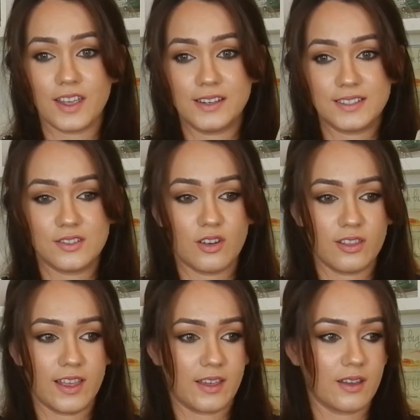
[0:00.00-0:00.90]
It's not
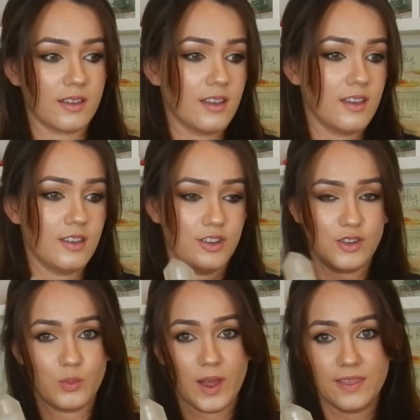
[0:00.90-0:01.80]
like you
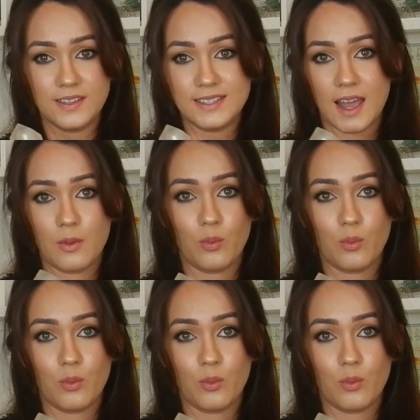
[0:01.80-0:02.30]
could wear this at